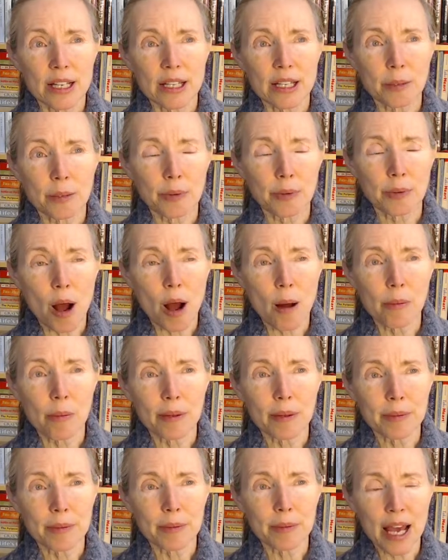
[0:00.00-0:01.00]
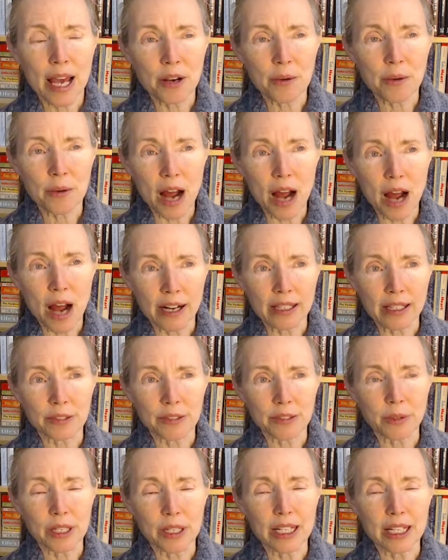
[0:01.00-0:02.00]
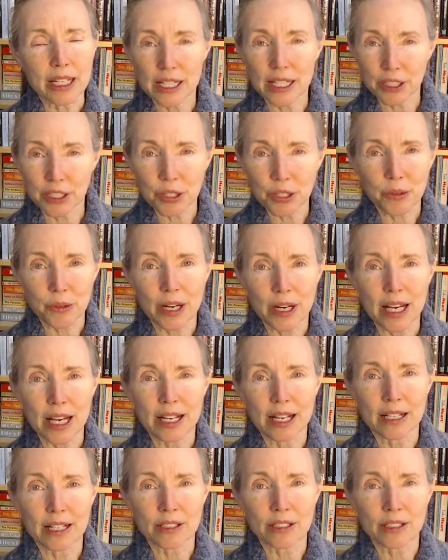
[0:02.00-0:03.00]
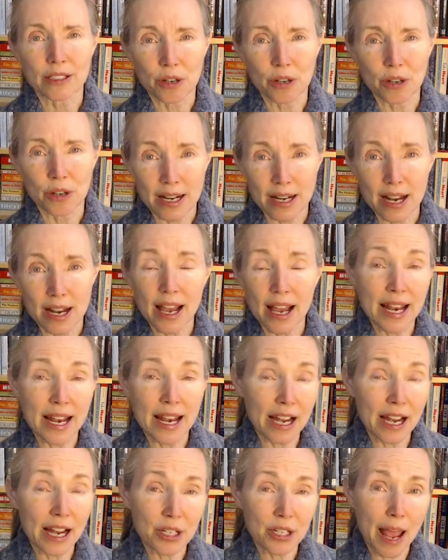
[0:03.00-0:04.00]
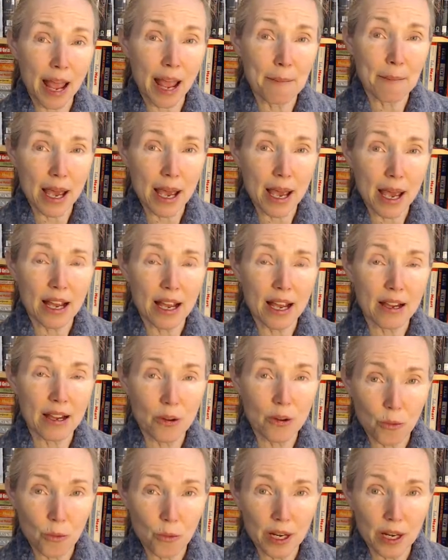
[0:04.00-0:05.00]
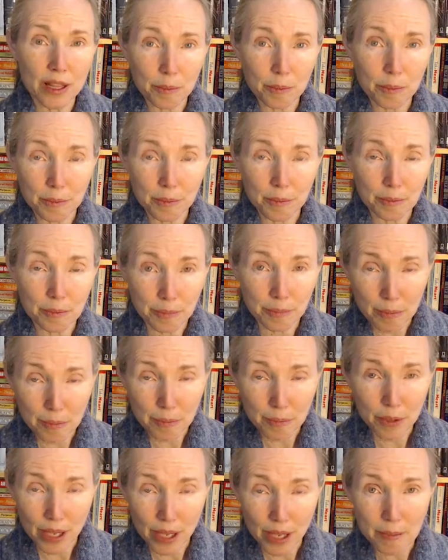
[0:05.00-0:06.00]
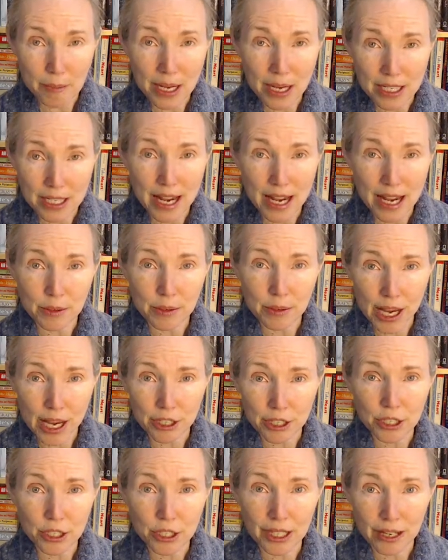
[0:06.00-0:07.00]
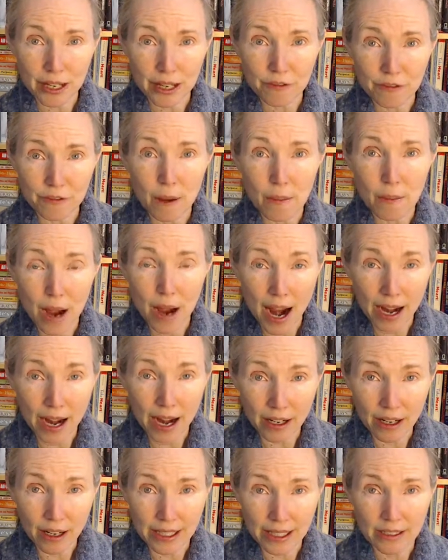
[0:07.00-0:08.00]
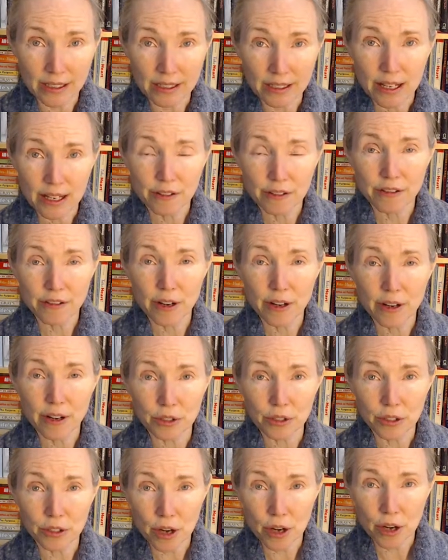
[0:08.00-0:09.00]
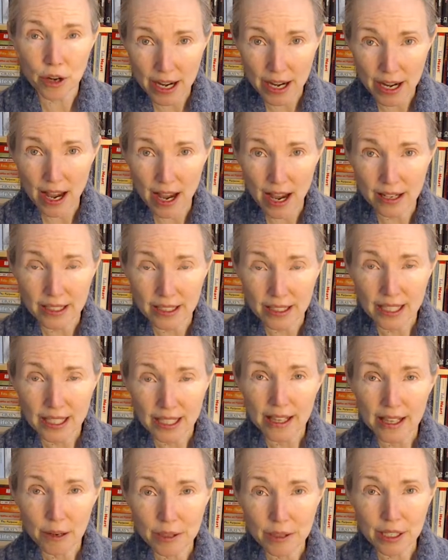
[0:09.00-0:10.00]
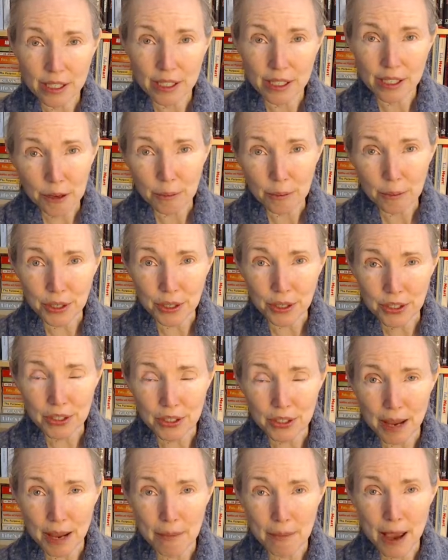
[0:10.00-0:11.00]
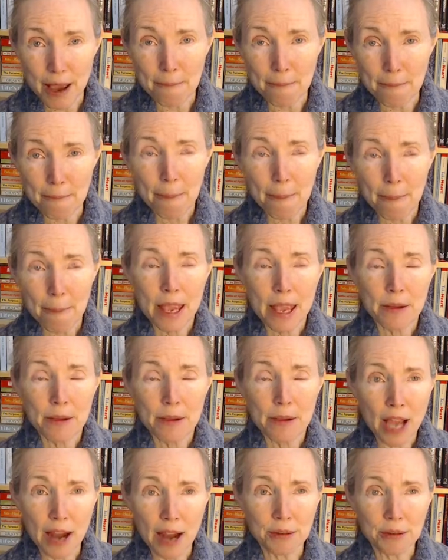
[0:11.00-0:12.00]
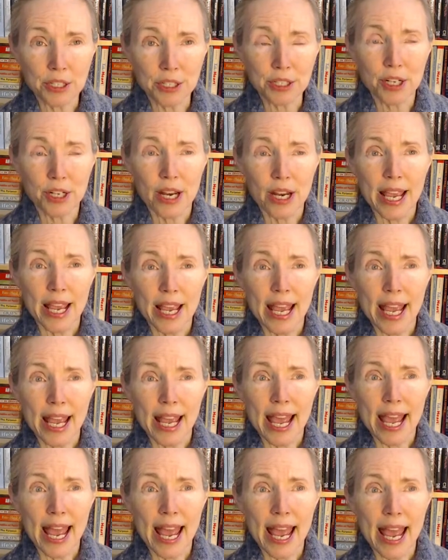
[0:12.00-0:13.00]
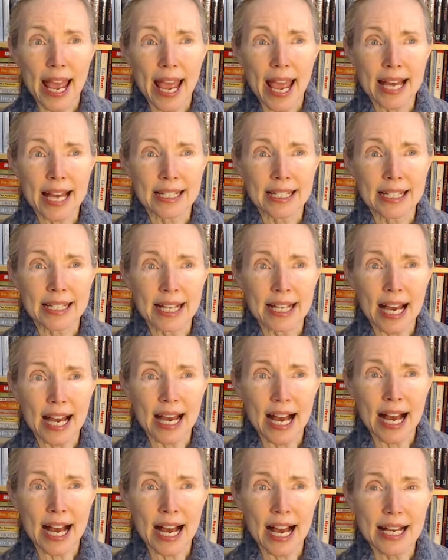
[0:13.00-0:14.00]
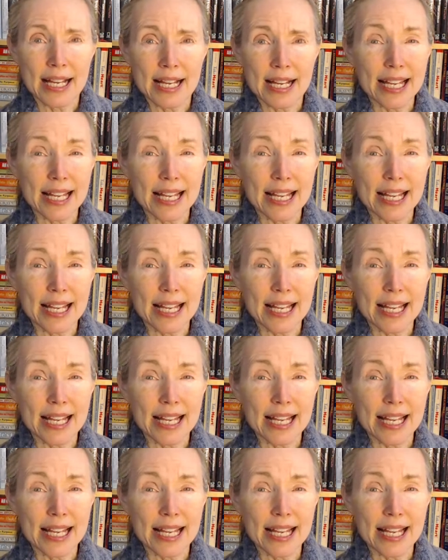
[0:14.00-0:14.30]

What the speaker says: the problem. I know in Ireland, reading history in Drogheda, and actually I met one of the people that I met today was actually from Ireland, from Drogheda. That was another person I met. He's Irish. And at